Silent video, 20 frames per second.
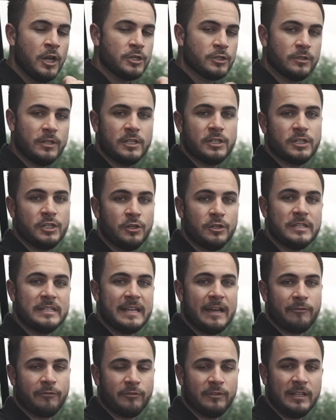So this could
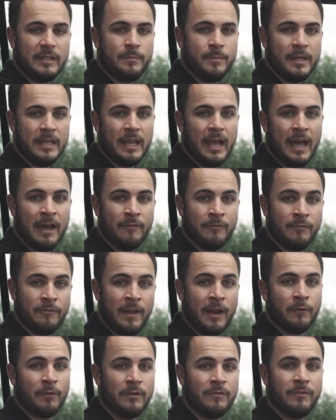definitely be a
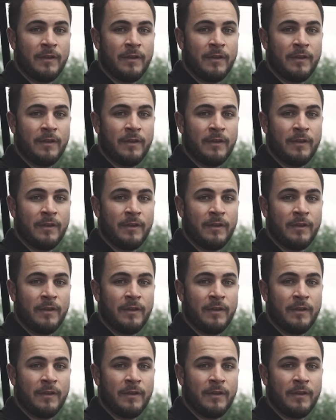very,